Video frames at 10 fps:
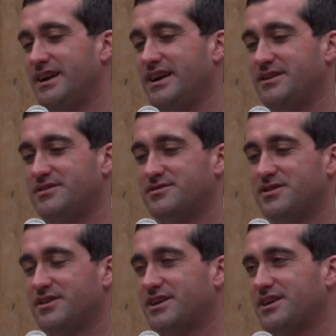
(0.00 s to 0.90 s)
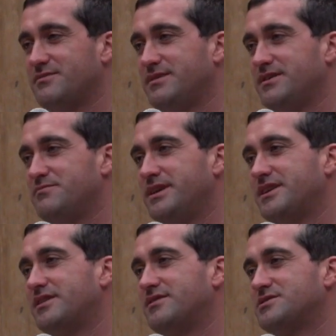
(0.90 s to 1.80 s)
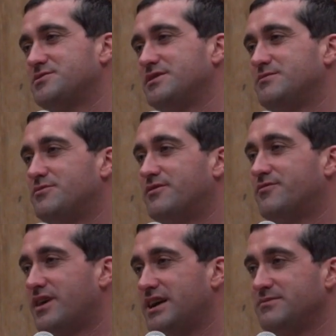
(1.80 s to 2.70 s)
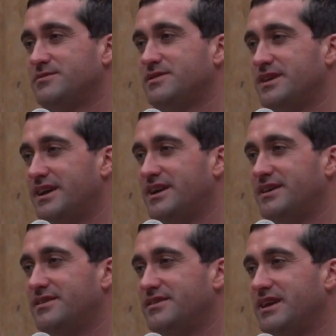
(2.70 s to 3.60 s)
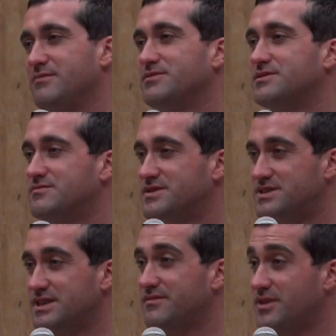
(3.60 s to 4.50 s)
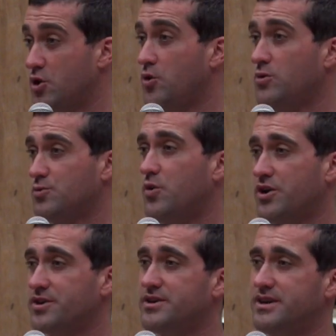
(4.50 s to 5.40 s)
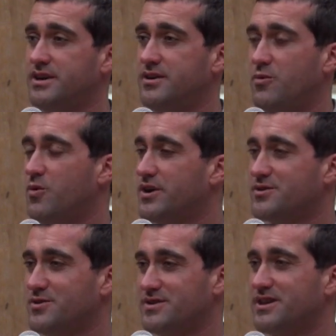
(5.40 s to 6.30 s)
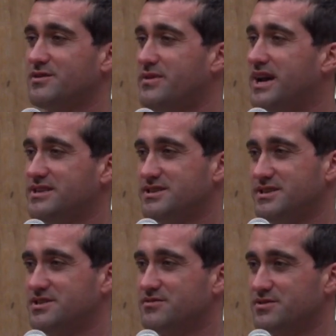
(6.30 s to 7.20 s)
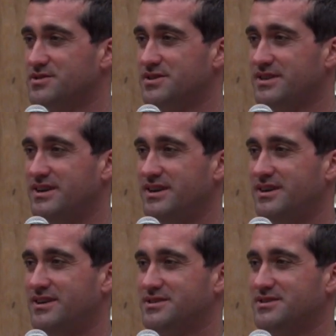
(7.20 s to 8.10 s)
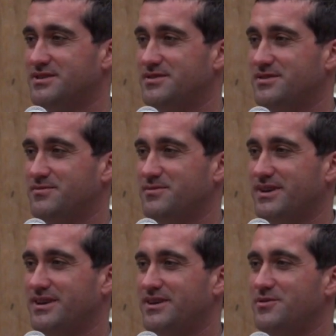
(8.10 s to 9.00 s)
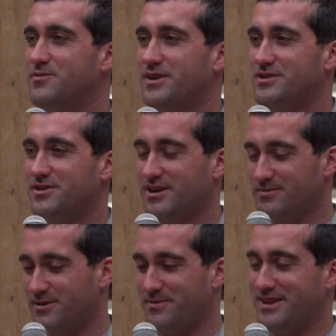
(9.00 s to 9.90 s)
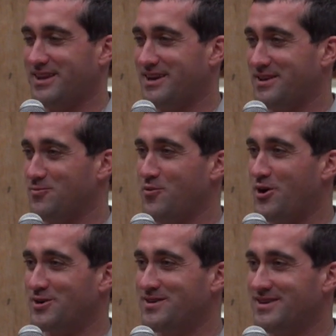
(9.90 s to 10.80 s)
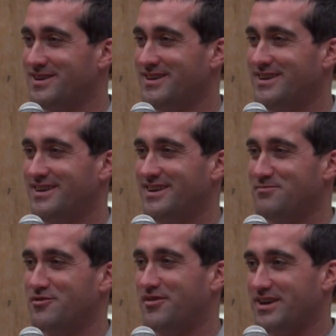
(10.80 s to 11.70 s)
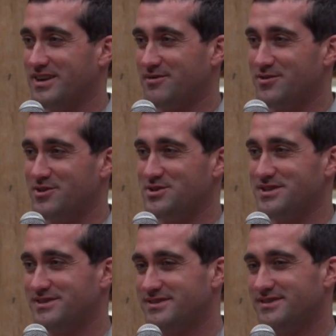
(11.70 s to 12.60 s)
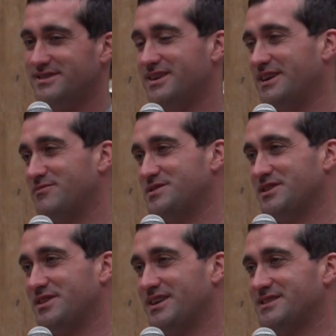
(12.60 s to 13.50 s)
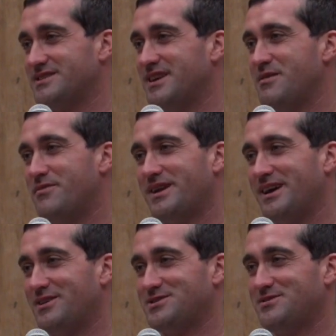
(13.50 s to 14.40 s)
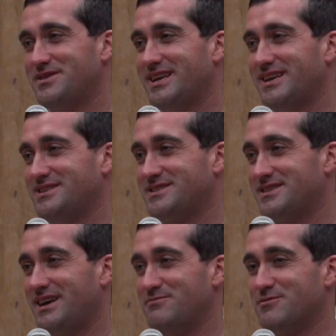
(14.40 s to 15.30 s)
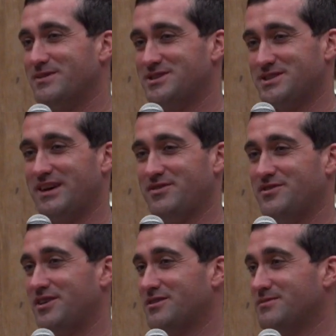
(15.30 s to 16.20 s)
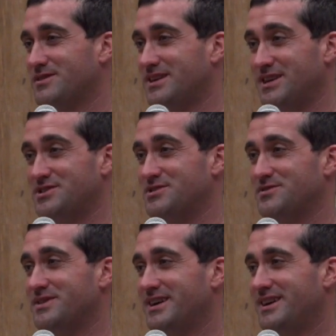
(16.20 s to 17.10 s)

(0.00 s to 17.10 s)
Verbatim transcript: And you're talking about making your soil more friable and able to receive and hold water. Water holding capacity is crucial. So you want to talk about mainly, I think, water, preventing erosion, and resilience. But I also think it's a time where we just have to talk about the issue.